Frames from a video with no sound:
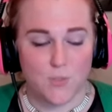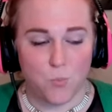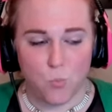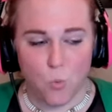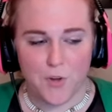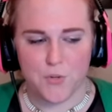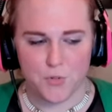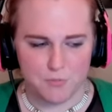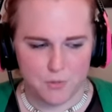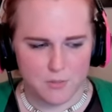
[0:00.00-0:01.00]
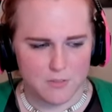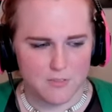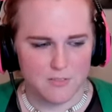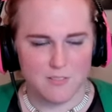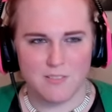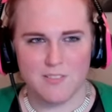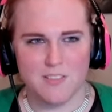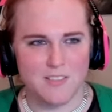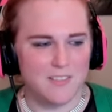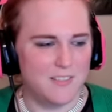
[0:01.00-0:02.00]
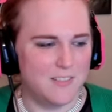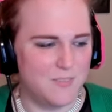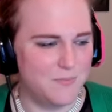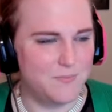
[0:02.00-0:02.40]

It's wonderful. It is really cool.